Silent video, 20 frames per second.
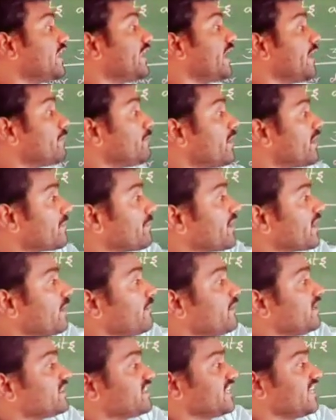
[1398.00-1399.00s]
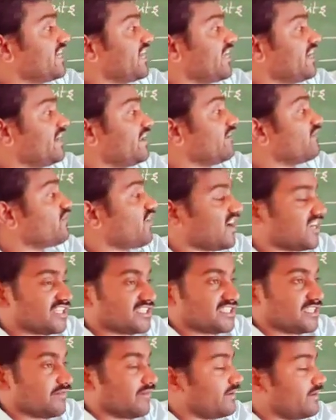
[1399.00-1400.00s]
the number become a
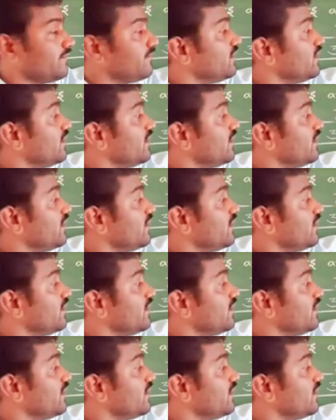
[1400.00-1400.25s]
347.